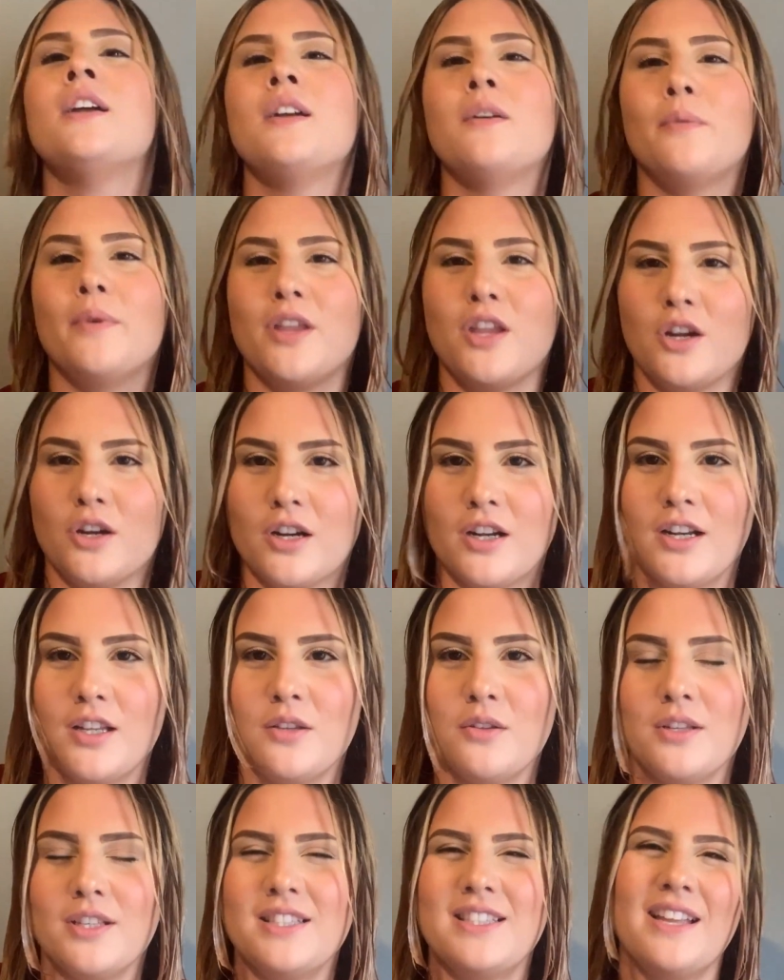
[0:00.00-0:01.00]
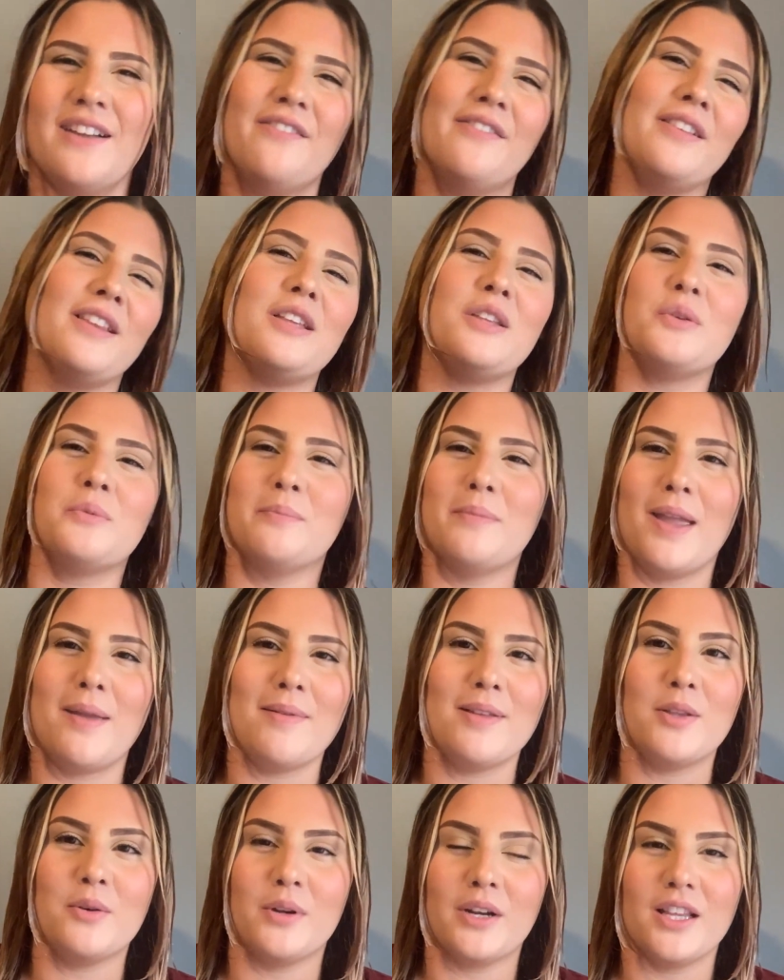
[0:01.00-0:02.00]
when you're gonna do this, definitely
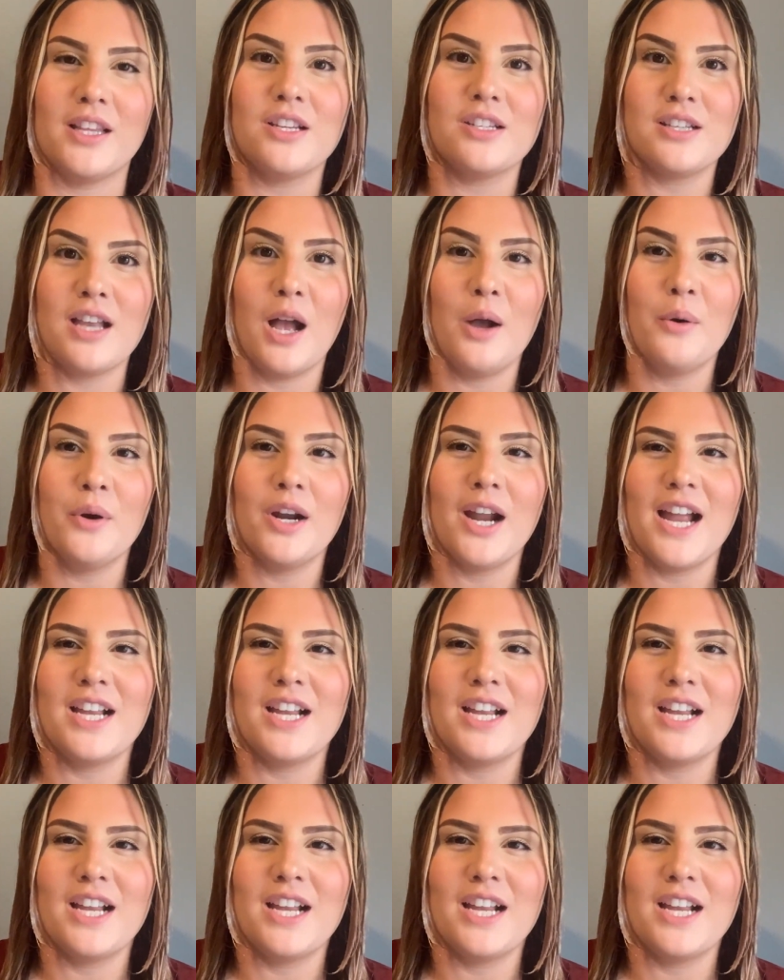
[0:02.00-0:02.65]
maybe do it in the shower.